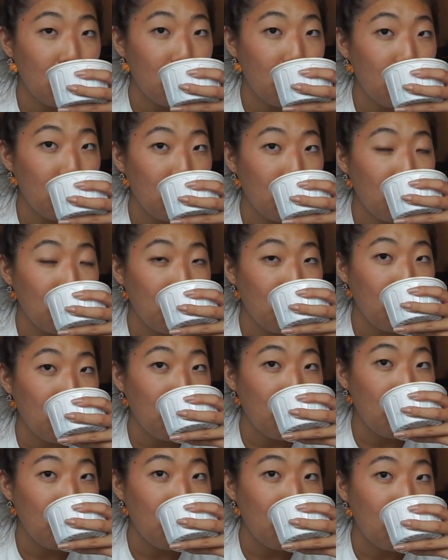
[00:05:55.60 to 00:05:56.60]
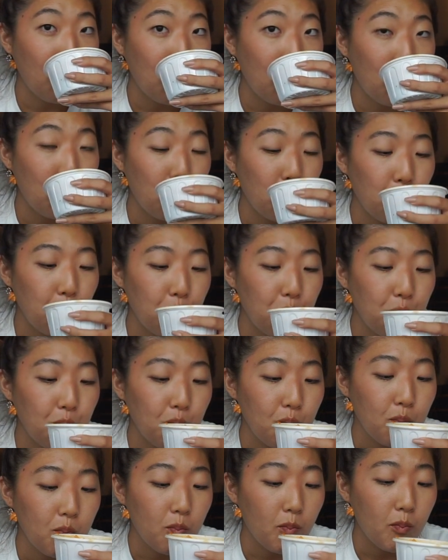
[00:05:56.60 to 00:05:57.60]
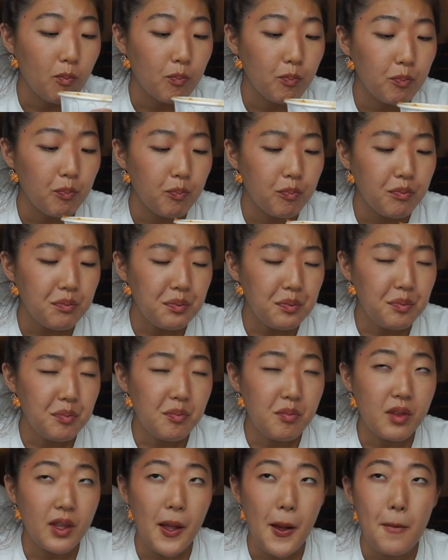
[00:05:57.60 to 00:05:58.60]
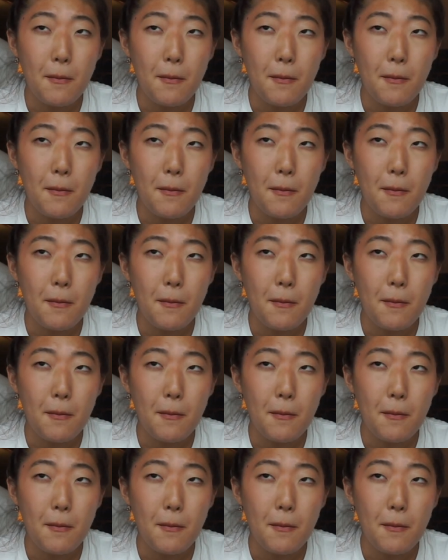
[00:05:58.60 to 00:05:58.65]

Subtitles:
(no one is talking)